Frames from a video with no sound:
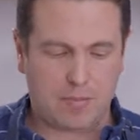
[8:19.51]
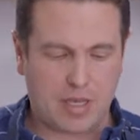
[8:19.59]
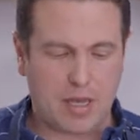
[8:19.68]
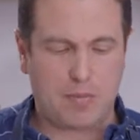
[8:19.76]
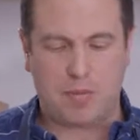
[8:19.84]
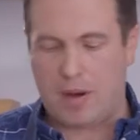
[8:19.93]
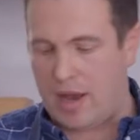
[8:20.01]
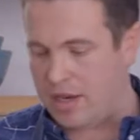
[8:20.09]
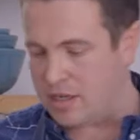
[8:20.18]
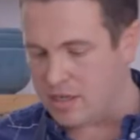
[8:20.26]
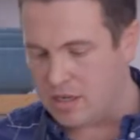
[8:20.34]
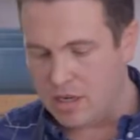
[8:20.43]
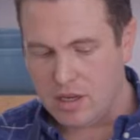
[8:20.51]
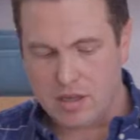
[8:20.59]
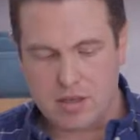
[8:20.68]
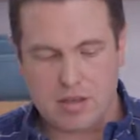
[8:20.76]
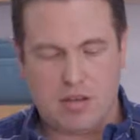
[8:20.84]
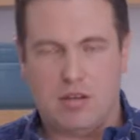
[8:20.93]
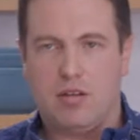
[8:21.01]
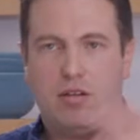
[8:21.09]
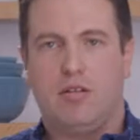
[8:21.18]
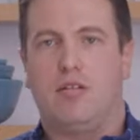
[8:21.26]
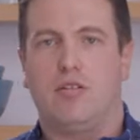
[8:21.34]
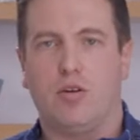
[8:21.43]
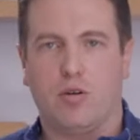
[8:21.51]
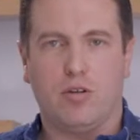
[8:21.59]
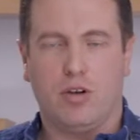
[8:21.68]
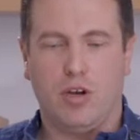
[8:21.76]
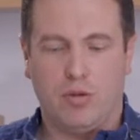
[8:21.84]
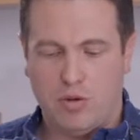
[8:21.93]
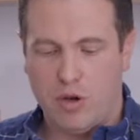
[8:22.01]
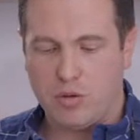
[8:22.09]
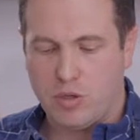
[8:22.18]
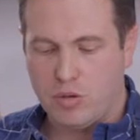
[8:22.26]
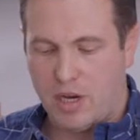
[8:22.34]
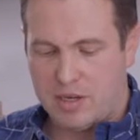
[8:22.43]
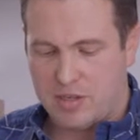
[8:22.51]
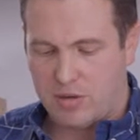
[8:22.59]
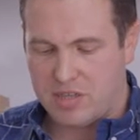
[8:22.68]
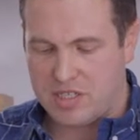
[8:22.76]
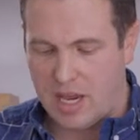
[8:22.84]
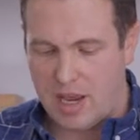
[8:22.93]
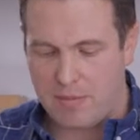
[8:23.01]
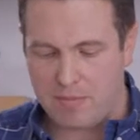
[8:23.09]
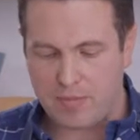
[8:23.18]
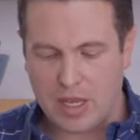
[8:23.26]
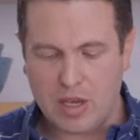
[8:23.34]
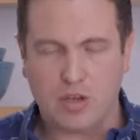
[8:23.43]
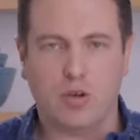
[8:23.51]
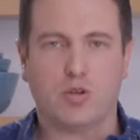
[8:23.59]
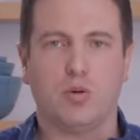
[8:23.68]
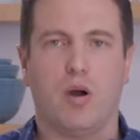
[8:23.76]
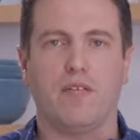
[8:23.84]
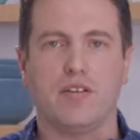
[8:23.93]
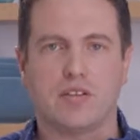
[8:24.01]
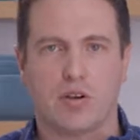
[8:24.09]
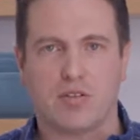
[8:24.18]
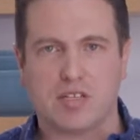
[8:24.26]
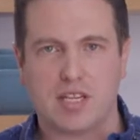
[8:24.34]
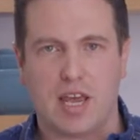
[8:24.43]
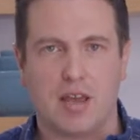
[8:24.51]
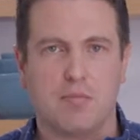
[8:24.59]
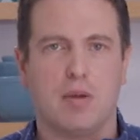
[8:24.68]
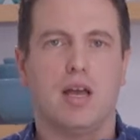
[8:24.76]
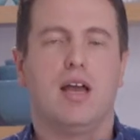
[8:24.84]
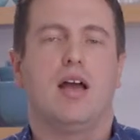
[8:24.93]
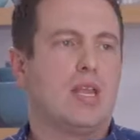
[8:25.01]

Keep in mind, no two ducks are the same, no two ovens are the same,